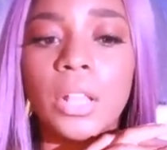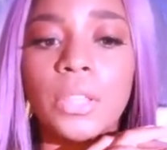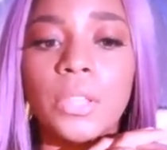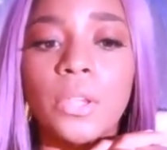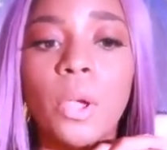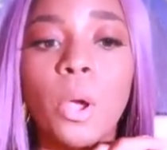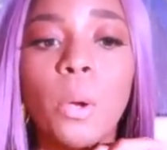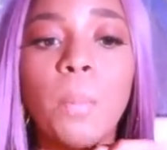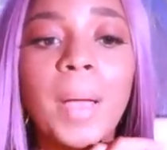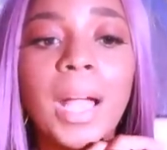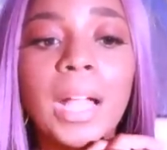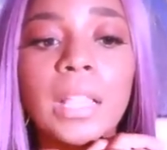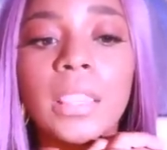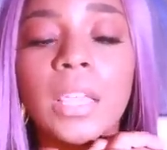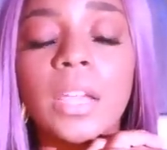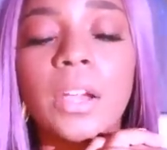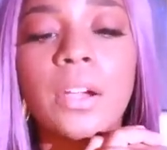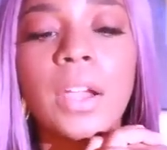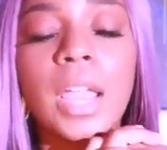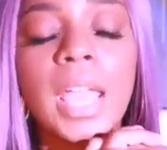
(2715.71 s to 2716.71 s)
You go back
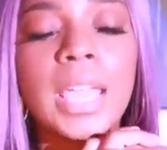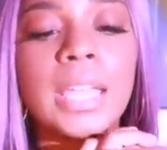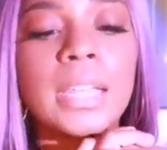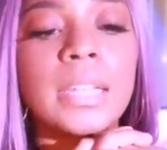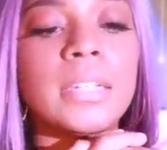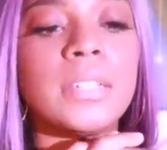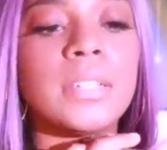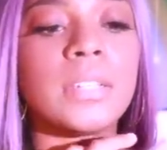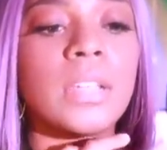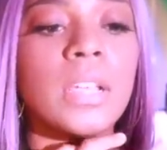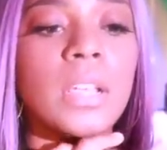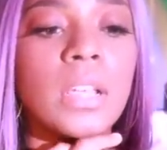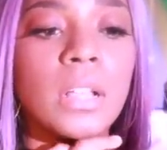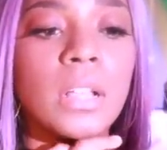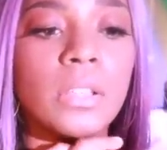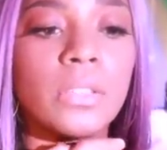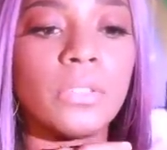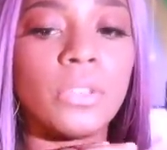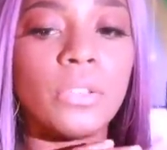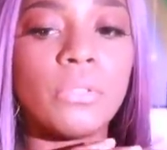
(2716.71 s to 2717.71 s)
there and
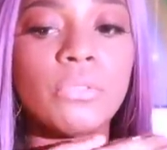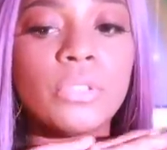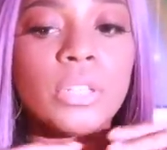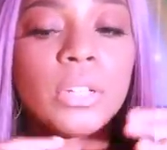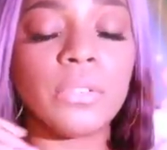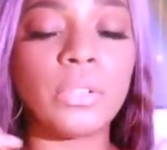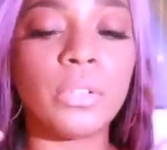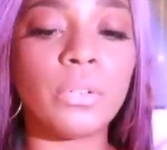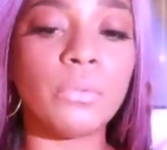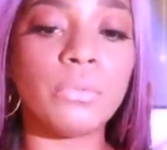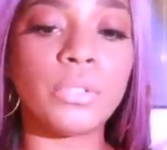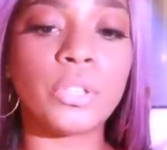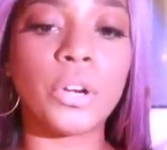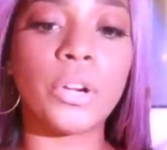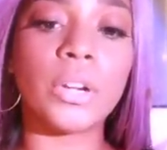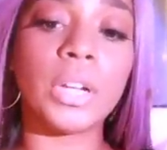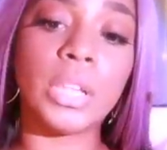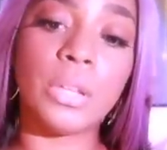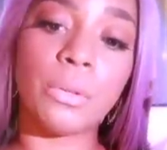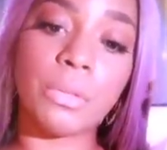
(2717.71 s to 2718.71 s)
you you
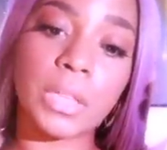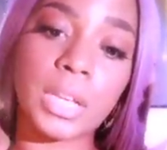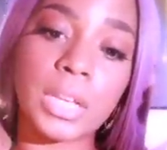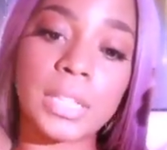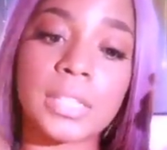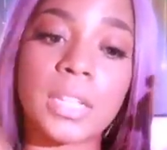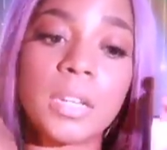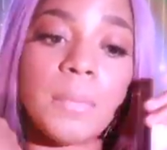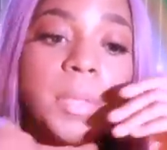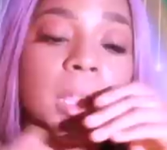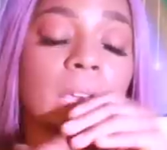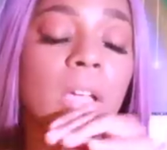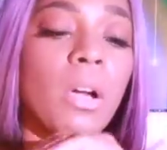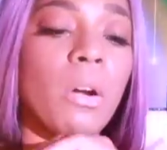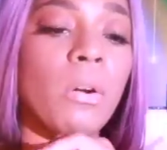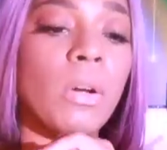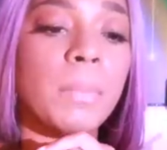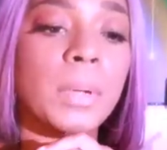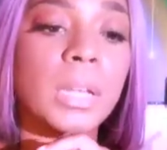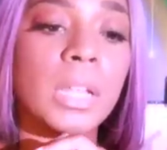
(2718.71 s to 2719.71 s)
journey, you think it's gonna be like,
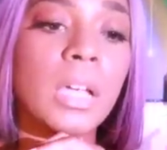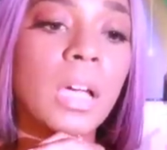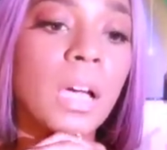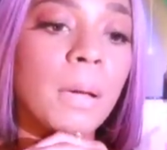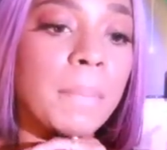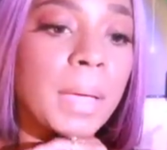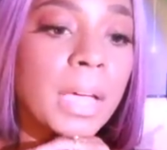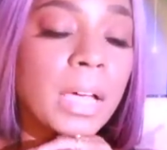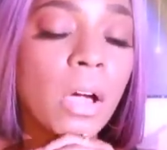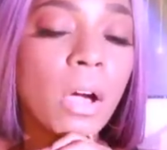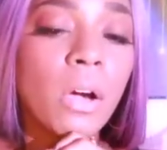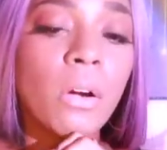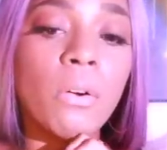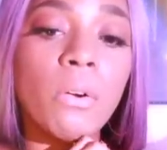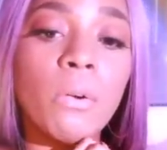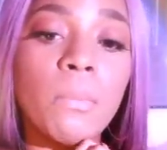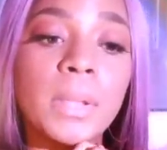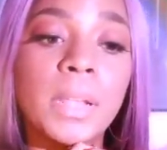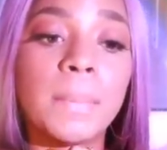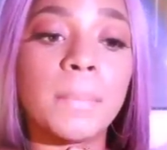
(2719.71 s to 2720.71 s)
oh, I'm gonna come back
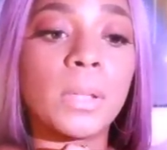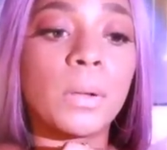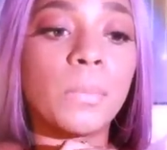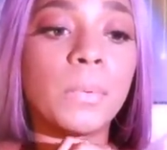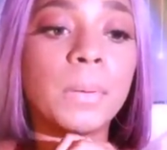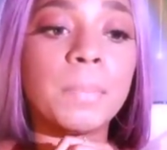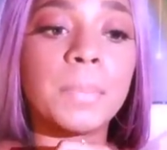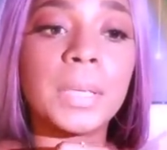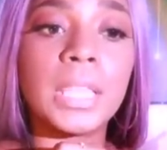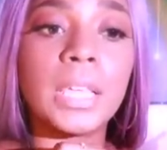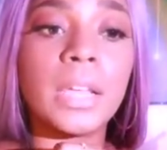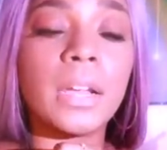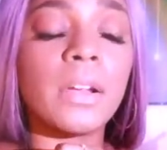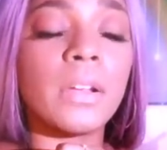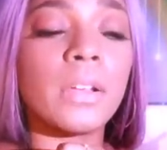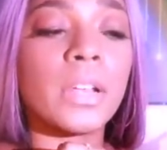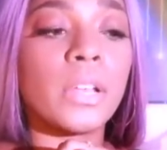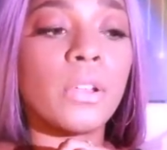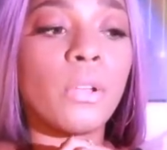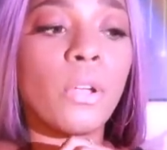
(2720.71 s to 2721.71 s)
home and I'm gonna wanna be there.
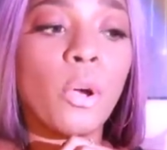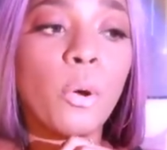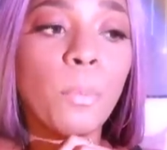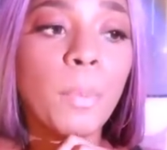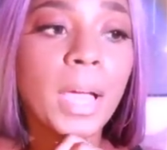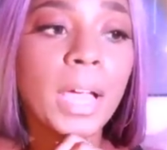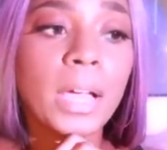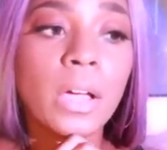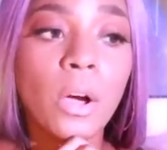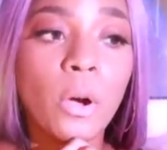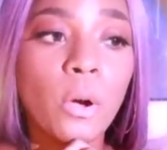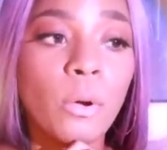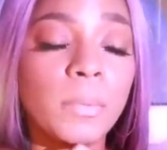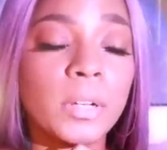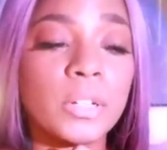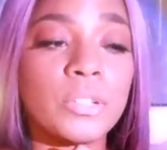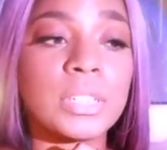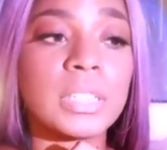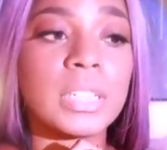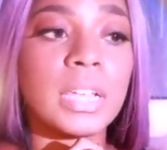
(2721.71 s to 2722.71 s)
And you go back home and
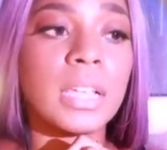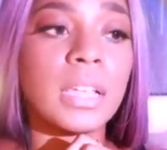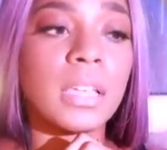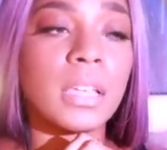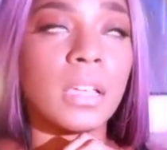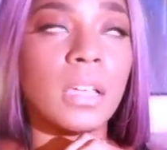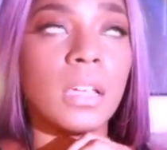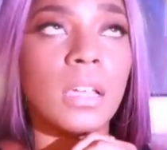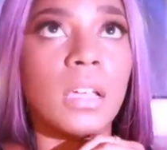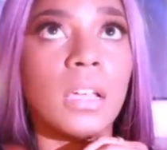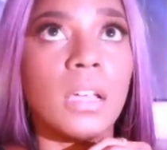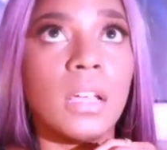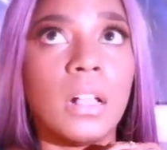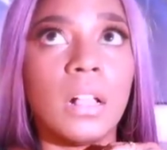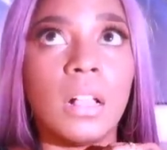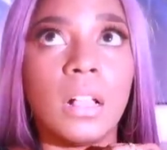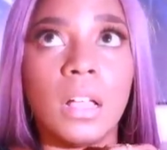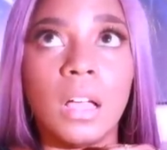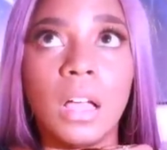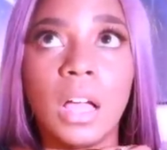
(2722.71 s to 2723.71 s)
you're just like,
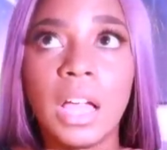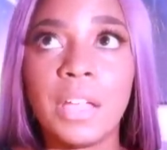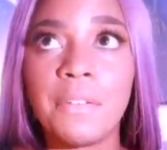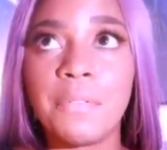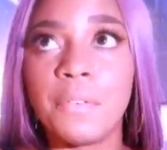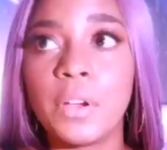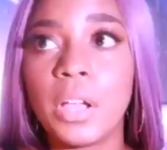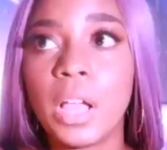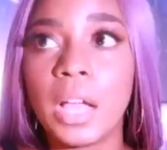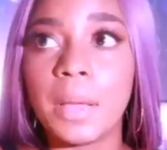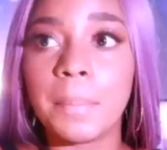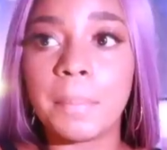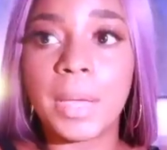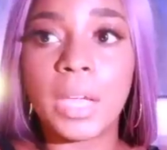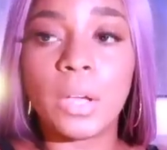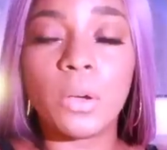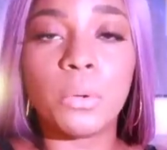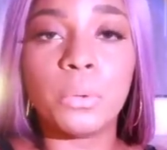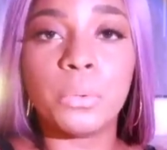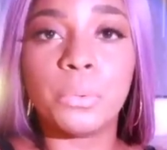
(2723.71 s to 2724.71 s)
I forgot
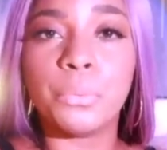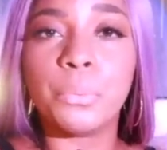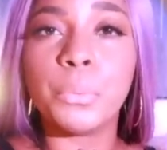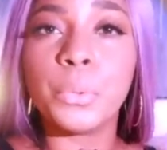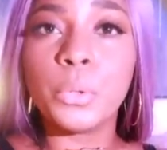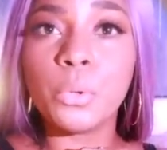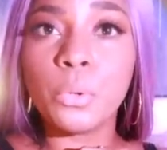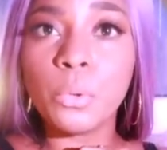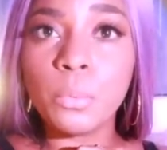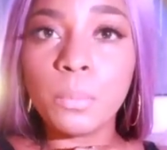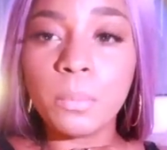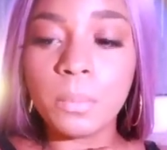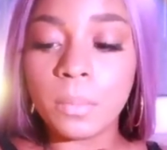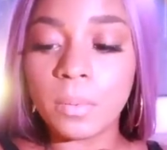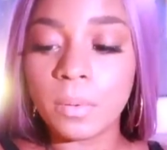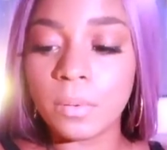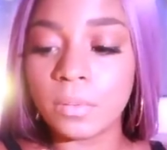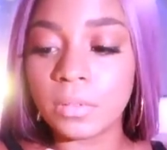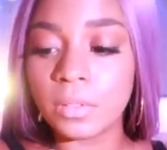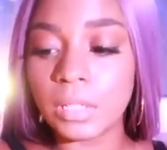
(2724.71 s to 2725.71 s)
my old
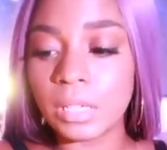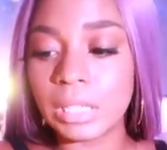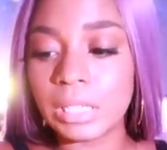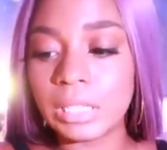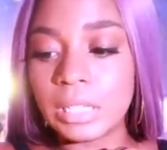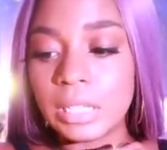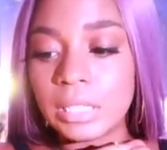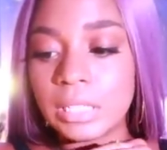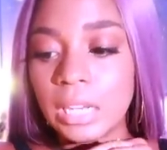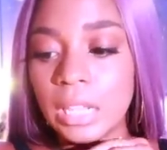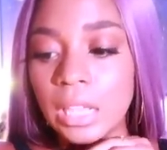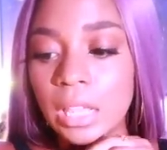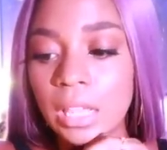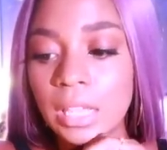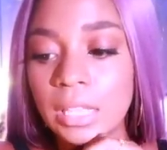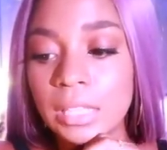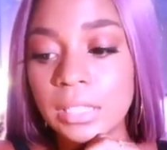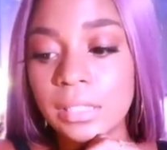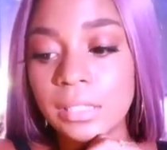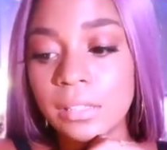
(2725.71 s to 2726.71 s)
room. It doesn't
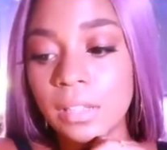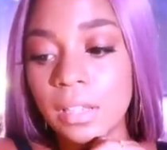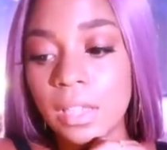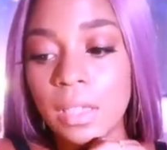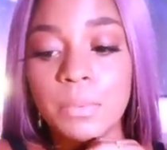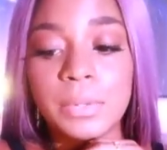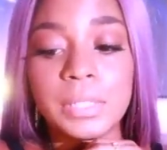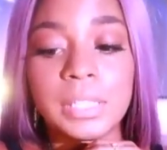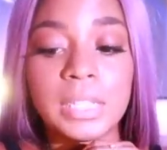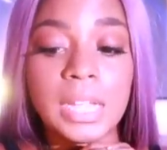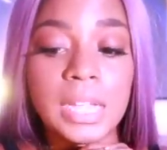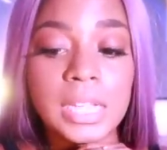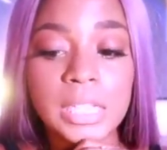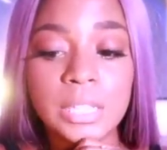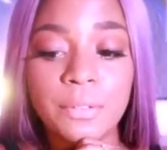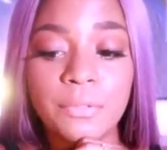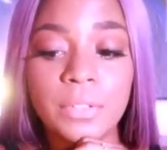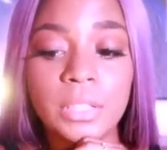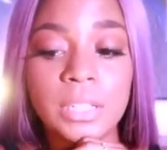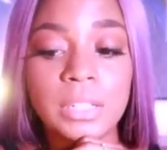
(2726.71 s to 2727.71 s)
it's it was
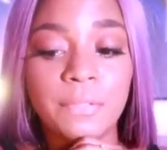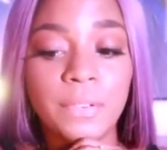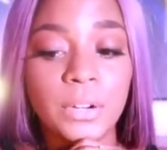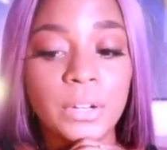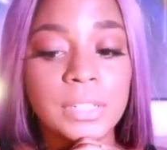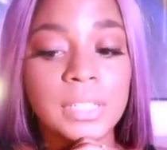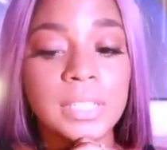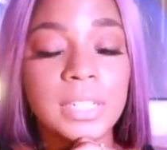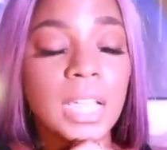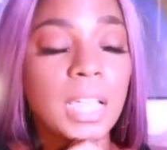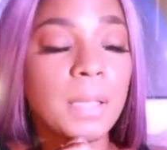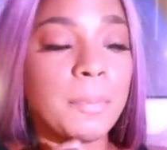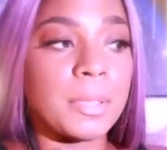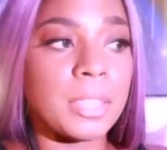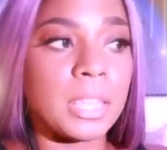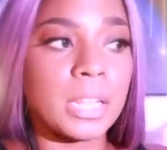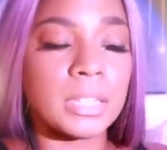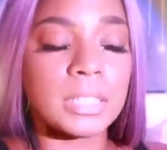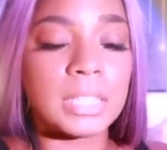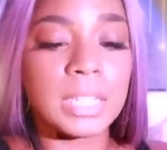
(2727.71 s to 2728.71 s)
nice for the first day,
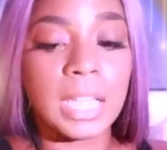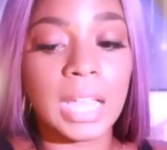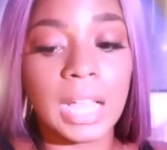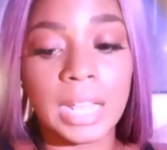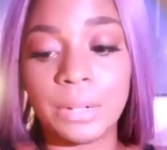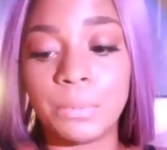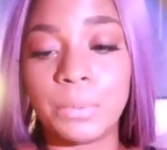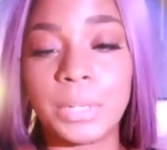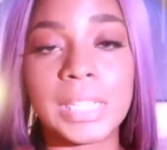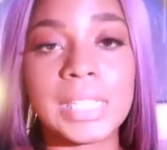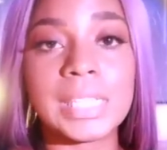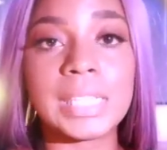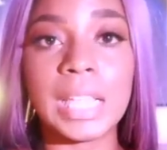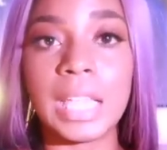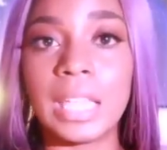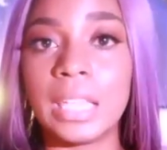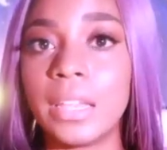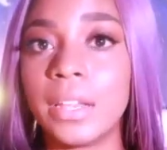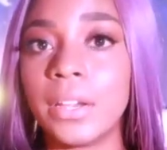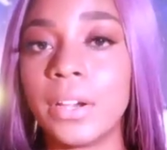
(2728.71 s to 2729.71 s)
but then it's like I don't want to
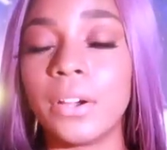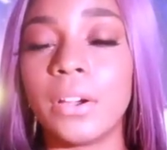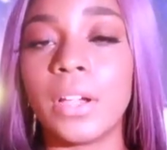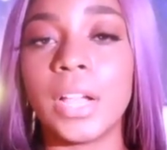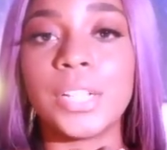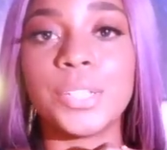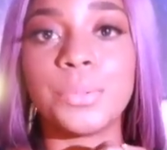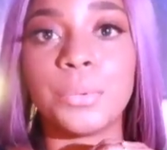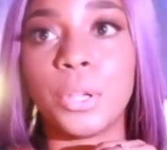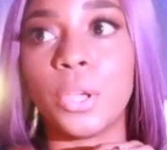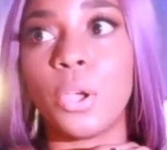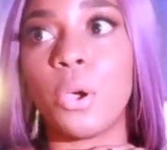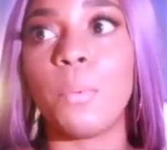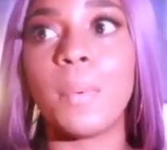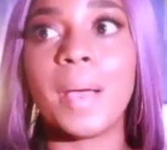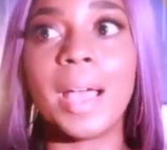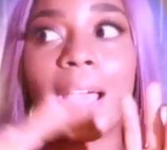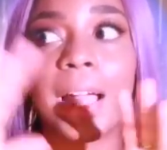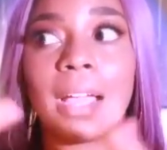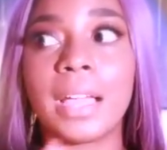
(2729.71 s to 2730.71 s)
stay here. I just want to go
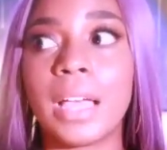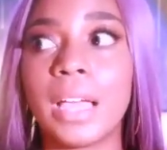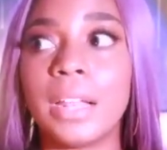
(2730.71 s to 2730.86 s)
back.